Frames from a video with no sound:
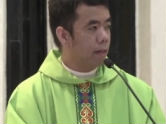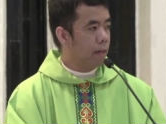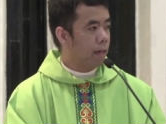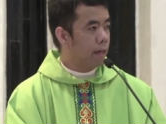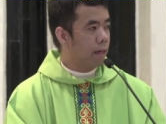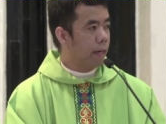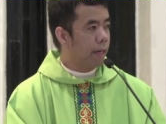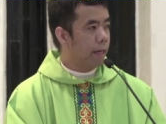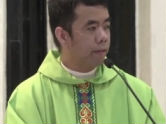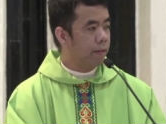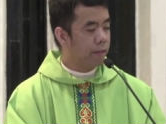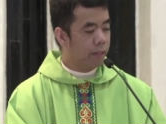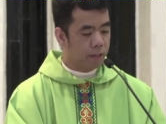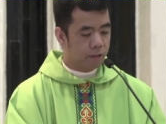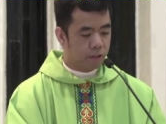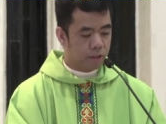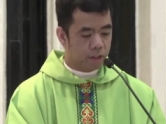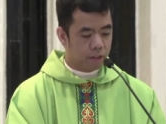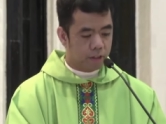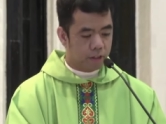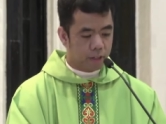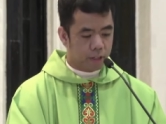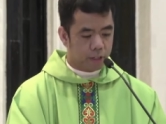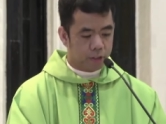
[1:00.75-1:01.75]
and the
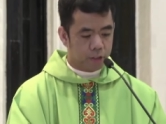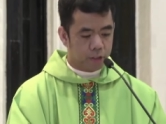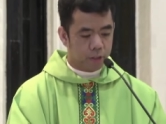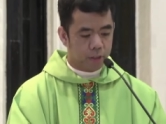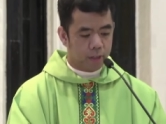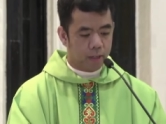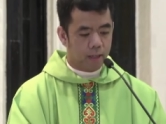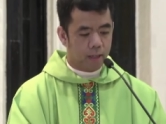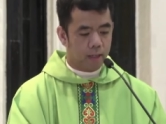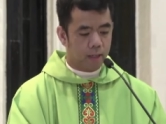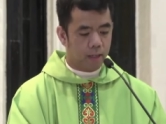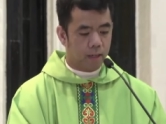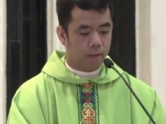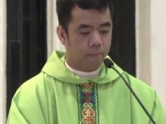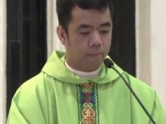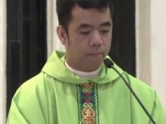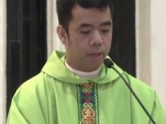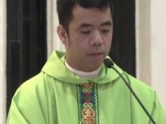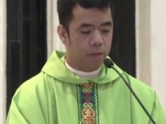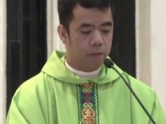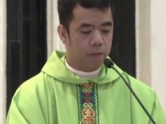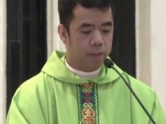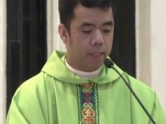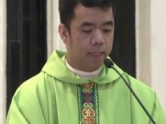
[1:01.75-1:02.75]
international
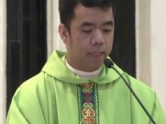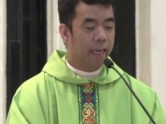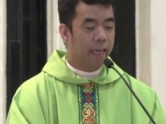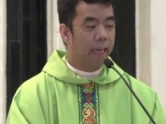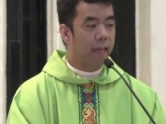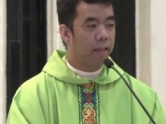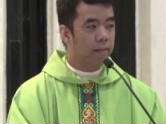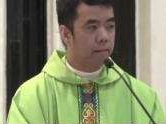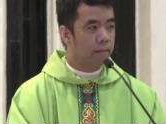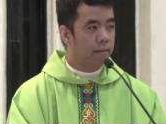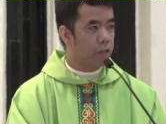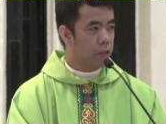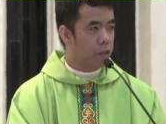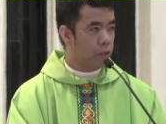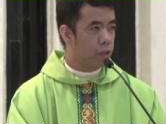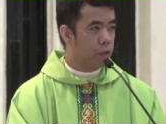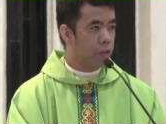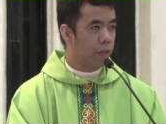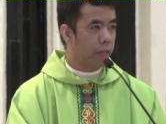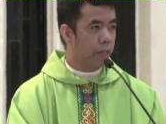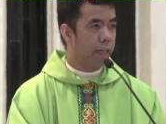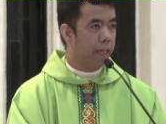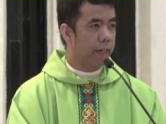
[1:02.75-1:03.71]
music industry.